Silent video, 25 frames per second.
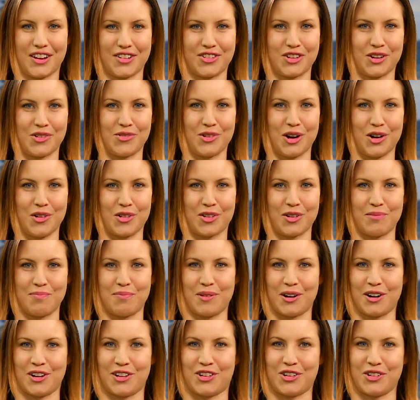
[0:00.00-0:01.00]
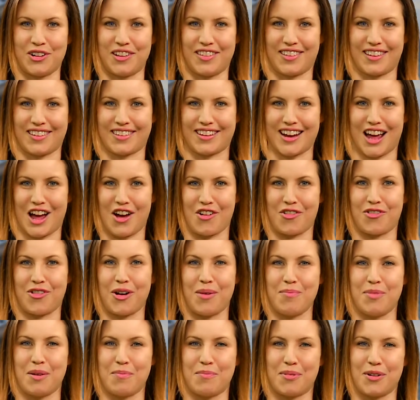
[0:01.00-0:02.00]
Rosenberg joins us now from
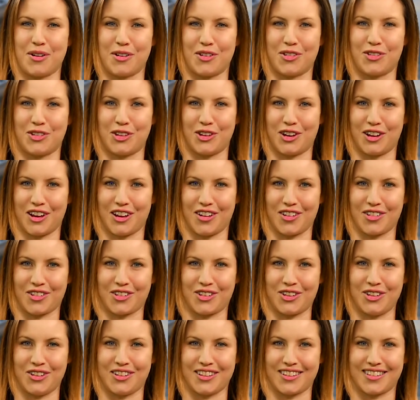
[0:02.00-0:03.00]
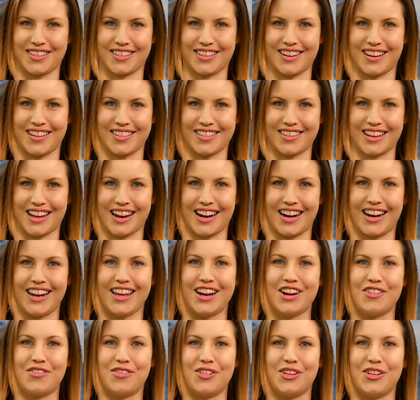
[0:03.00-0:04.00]
the Perth studios to discuss
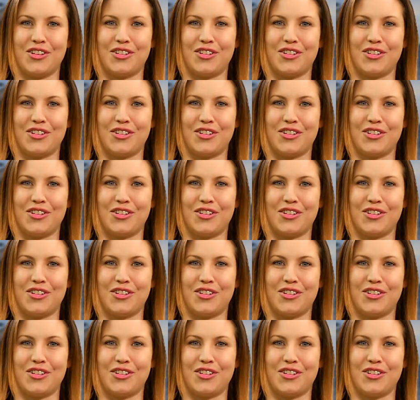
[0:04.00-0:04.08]
ClearVue